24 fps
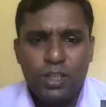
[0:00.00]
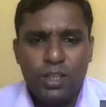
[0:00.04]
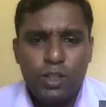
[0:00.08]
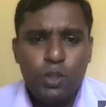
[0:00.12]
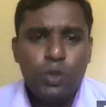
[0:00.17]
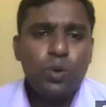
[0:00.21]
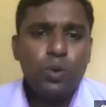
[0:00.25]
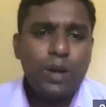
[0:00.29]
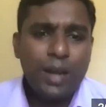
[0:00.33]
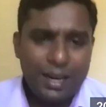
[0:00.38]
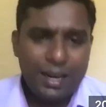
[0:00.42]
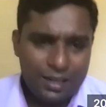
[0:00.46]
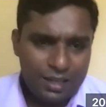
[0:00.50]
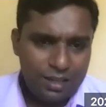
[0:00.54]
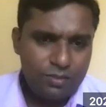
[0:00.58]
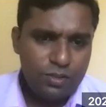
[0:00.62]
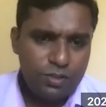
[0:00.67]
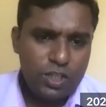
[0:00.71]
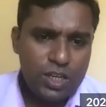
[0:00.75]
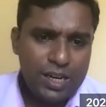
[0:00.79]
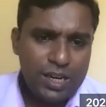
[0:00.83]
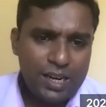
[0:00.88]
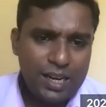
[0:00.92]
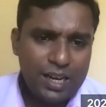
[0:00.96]
You can give
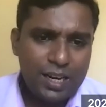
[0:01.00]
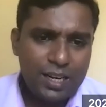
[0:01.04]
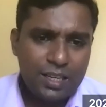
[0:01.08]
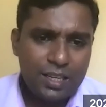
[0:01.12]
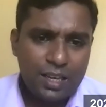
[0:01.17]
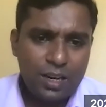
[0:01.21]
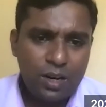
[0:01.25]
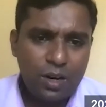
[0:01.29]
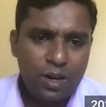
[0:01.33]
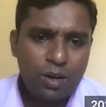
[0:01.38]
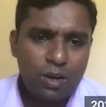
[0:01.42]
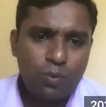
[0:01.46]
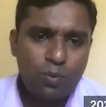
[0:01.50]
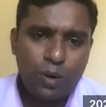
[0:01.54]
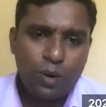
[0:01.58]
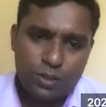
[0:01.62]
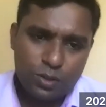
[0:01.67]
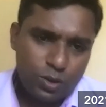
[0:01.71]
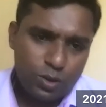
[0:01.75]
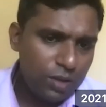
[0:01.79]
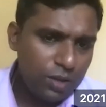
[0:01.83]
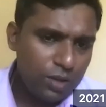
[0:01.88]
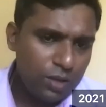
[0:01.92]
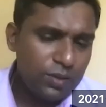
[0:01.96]
GNRH analog.
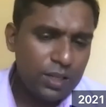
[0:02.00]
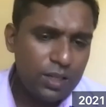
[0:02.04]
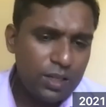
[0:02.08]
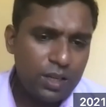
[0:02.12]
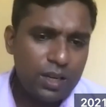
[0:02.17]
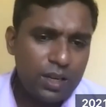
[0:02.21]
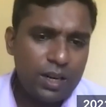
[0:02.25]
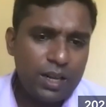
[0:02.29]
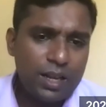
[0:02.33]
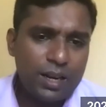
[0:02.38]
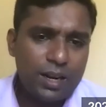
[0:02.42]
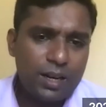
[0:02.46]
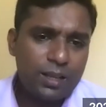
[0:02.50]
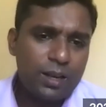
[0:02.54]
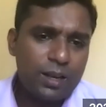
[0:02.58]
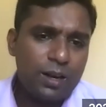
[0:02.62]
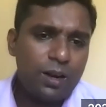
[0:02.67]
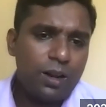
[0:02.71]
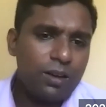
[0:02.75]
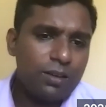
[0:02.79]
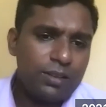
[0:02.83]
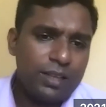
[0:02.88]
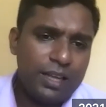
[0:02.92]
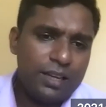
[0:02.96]
Once you give the GNRH
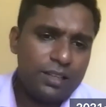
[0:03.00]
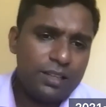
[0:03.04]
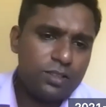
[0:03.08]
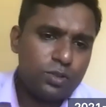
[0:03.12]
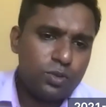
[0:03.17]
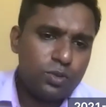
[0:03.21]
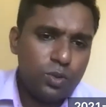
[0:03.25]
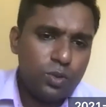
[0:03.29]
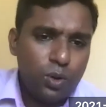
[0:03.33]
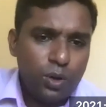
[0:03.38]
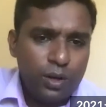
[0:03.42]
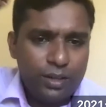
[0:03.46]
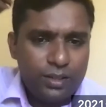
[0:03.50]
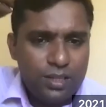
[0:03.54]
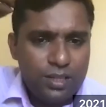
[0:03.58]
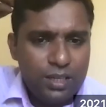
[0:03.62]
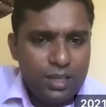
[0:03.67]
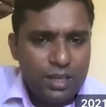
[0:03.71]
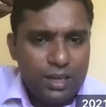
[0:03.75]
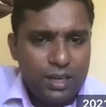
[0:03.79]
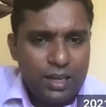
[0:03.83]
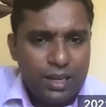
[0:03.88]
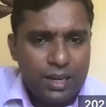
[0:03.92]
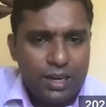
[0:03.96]
analog, there is no
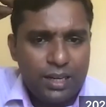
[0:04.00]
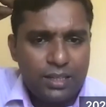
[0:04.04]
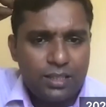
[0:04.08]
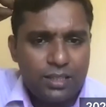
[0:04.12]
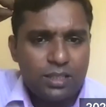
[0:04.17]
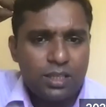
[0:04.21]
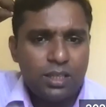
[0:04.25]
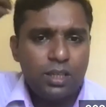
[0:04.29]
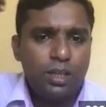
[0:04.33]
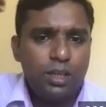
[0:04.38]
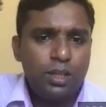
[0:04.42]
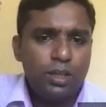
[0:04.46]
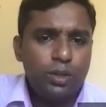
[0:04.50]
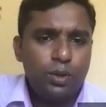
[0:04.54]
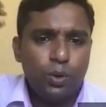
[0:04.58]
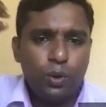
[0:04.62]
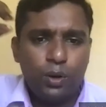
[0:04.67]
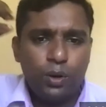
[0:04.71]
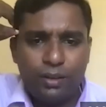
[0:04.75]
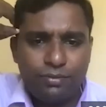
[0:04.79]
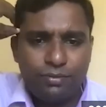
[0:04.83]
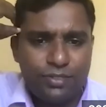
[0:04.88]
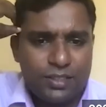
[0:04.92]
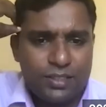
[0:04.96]
GNRH, no
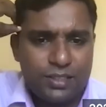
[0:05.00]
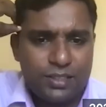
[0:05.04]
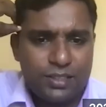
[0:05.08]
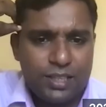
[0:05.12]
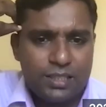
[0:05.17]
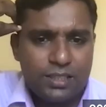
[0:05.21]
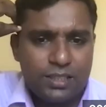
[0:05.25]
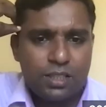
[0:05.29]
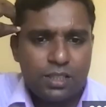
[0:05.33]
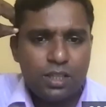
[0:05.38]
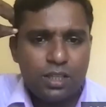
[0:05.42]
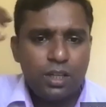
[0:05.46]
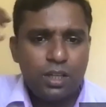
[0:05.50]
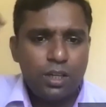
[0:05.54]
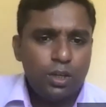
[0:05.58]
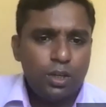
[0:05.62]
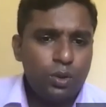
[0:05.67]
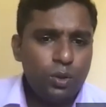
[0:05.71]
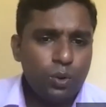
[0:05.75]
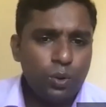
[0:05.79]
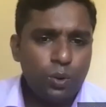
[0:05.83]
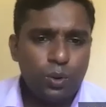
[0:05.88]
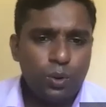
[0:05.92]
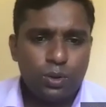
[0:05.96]
FSH,
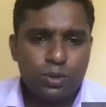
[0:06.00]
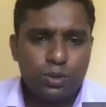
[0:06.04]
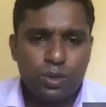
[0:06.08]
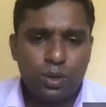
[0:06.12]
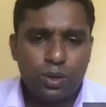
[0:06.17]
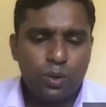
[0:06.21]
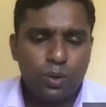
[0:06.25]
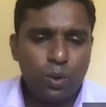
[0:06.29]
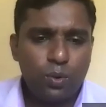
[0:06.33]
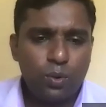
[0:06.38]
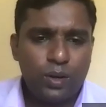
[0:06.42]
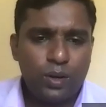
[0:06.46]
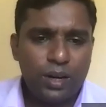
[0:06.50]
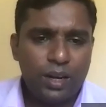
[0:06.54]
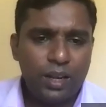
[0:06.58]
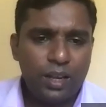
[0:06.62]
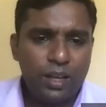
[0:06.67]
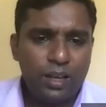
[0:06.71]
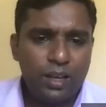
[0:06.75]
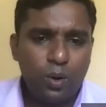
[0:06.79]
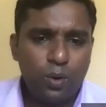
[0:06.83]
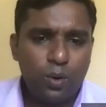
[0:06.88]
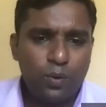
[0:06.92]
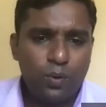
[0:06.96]
no
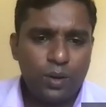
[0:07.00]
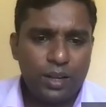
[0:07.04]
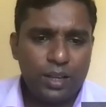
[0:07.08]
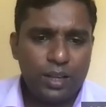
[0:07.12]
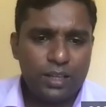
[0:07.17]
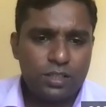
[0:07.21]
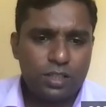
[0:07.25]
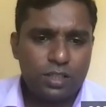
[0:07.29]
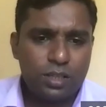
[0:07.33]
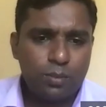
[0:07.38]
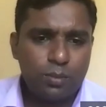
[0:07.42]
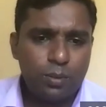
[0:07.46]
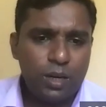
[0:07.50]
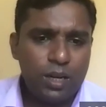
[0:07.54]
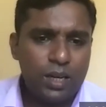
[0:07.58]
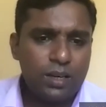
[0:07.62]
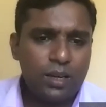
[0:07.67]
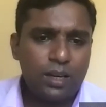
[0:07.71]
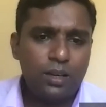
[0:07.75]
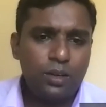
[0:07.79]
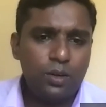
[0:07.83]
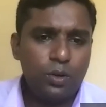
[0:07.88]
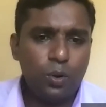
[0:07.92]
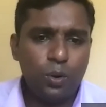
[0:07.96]
ovary, ovarian
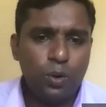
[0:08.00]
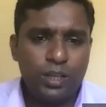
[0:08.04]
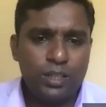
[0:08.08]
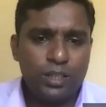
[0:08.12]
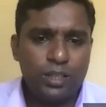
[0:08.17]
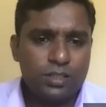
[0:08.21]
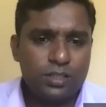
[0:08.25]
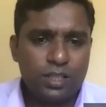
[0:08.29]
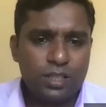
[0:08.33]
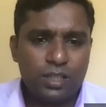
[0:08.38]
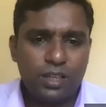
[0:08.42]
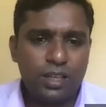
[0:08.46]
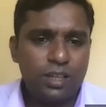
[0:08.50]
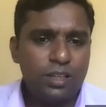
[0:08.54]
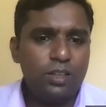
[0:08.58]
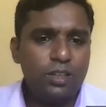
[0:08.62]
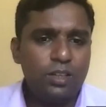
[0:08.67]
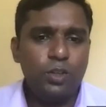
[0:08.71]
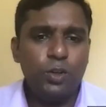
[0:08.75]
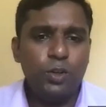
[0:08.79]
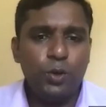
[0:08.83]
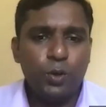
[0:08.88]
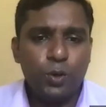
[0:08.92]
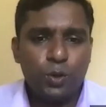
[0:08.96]
stimulation, no estrogen,
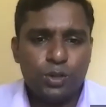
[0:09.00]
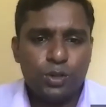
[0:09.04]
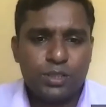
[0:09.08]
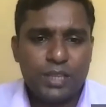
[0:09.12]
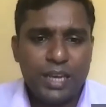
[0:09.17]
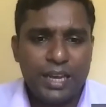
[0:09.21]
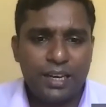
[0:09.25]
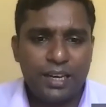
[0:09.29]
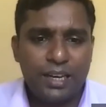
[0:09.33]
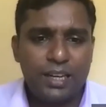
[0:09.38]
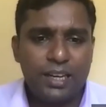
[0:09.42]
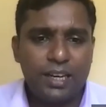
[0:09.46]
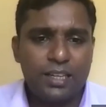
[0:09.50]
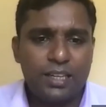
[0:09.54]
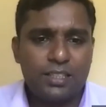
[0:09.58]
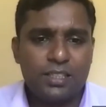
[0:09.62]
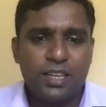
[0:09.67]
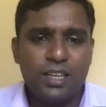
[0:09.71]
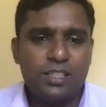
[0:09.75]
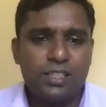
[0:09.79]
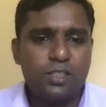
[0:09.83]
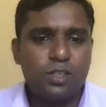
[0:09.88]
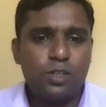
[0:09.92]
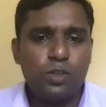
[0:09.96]
no cyclical
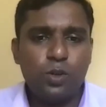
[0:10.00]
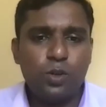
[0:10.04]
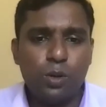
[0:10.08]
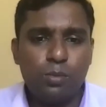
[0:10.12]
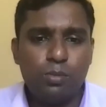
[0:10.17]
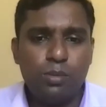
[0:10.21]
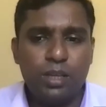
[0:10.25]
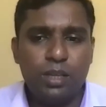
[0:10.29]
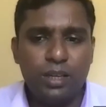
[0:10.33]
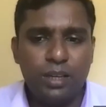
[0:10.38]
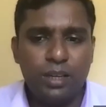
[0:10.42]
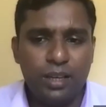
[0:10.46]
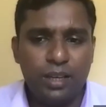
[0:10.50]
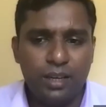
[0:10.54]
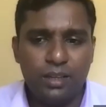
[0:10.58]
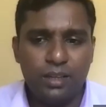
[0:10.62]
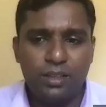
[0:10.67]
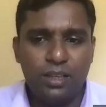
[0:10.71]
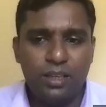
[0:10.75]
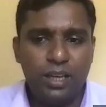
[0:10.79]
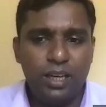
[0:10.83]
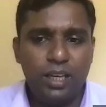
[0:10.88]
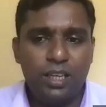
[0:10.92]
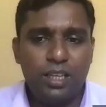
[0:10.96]
change, no bleeding.
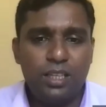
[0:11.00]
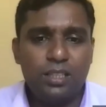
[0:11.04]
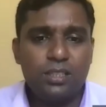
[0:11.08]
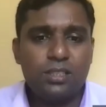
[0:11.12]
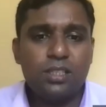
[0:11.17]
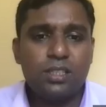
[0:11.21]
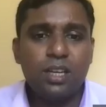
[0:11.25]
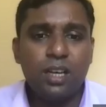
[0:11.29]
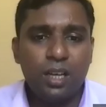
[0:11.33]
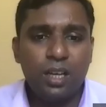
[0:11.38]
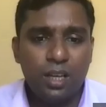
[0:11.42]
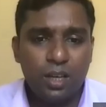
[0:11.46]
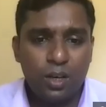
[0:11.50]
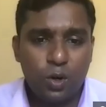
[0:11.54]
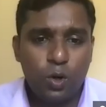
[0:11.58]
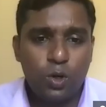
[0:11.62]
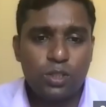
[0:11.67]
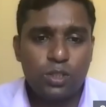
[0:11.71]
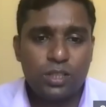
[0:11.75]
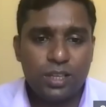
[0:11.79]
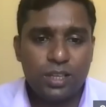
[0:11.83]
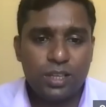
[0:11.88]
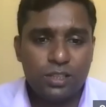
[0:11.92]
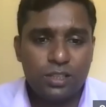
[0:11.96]
It is
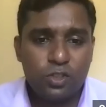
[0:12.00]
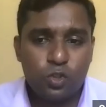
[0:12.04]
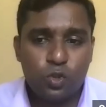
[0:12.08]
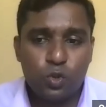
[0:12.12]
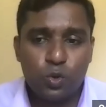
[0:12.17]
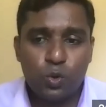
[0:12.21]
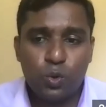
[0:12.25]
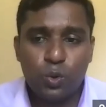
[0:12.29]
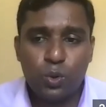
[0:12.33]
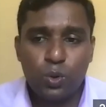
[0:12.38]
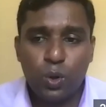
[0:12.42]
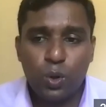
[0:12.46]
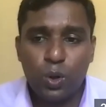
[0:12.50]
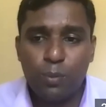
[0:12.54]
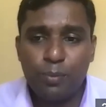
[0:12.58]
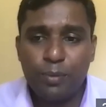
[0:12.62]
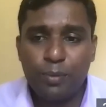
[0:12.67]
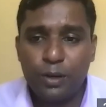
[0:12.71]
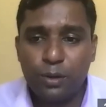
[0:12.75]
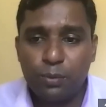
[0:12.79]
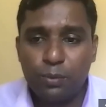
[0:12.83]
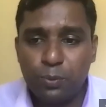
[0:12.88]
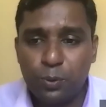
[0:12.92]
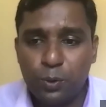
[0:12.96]
causing pseudo
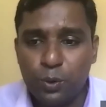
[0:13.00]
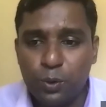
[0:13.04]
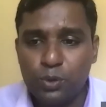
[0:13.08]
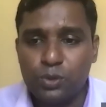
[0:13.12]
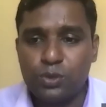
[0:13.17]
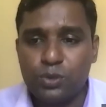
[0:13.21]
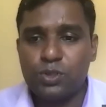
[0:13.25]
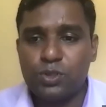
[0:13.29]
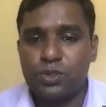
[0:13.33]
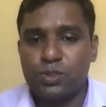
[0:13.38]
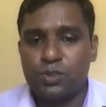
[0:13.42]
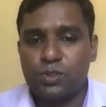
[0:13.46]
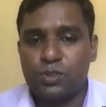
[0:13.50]
menopause.